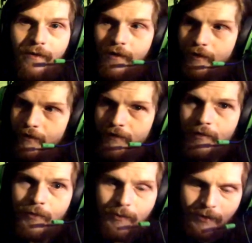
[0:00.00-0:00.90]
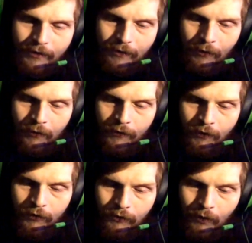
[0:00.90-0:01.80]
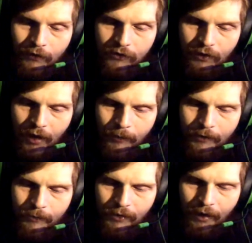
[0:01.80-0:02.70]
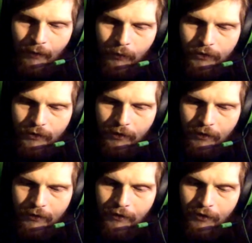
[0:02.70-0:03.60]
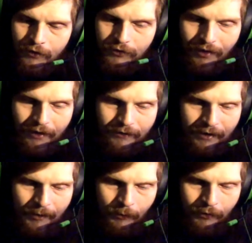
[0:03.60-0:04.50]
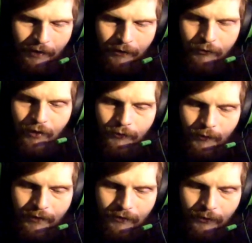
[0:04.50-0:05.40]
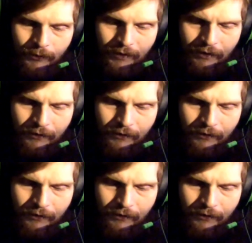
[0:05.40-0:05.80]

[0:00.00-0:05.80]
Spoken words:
Like I said, my man was also on the chopping block with Chad Gable. Had a rough week this week.